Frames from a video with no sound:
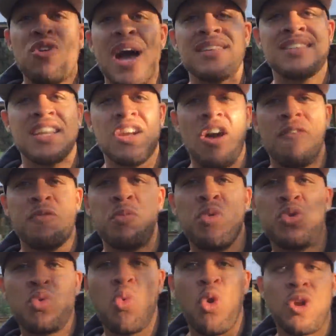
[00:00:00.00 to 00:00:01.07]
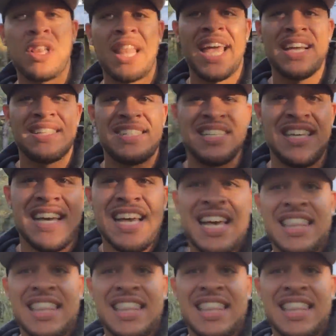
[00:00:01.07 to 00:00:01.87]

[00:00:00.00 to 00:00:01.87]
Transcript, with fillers: you guys getting comfortable with the word legacy,